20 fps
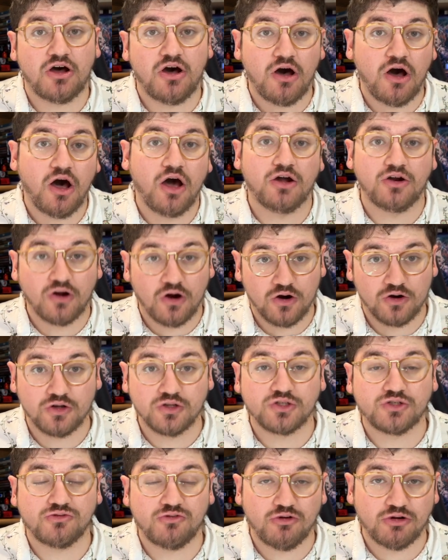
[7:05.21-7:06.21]
on Arnold
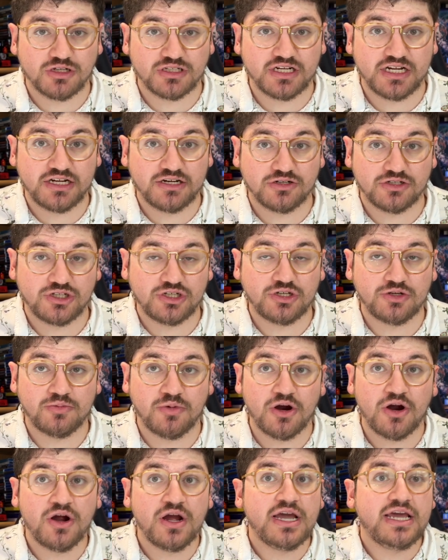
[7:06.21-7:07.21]
Schwarzenegger's humor.